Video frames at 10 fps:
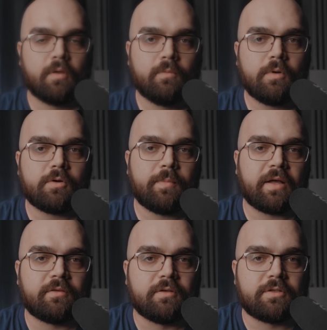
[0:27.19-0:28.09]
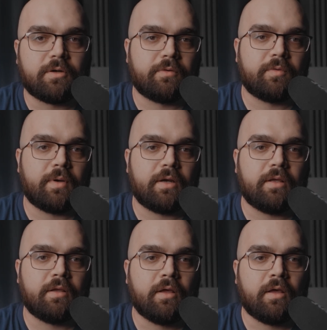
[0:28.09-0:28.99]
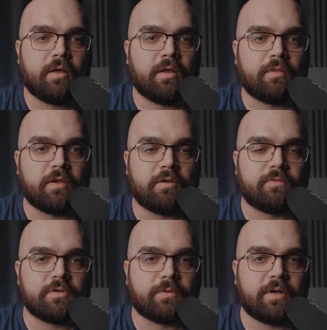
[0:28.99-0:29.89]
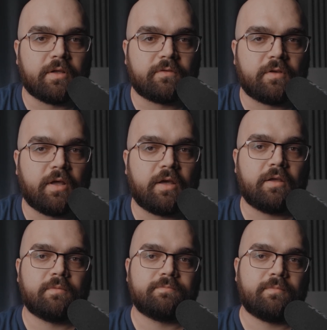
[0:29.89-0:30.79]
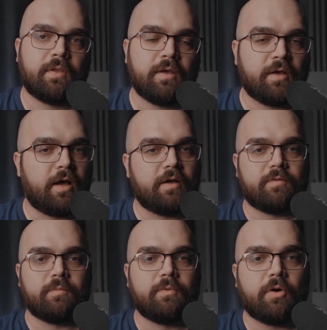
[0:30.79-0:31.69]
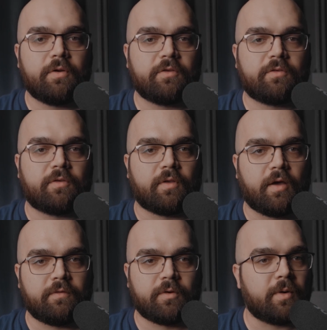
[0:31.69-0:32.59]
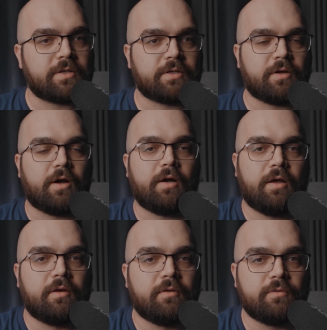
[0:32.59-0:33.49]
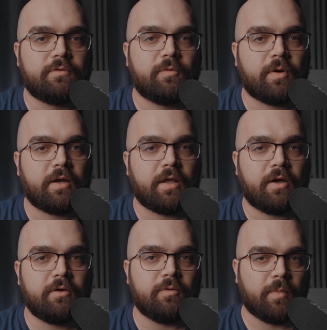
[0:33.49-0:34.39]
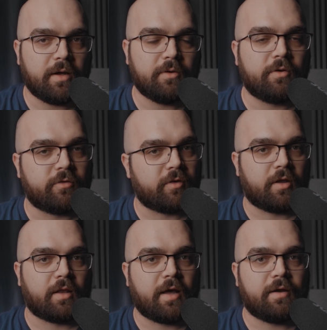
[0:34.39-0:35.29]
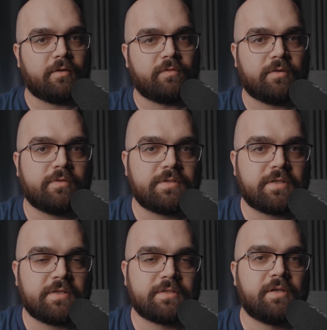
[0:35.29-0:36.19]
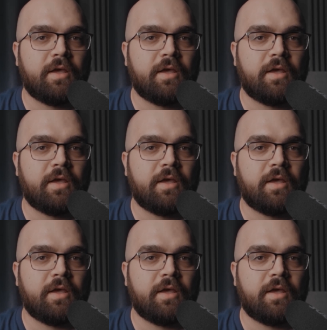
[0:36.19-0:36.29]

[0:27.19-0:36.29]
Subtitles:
Welcome back to the show, everybody, and thank you for joining us today. If you've noticed, if you're watching on YouTube right now, you might notice a lot of differences.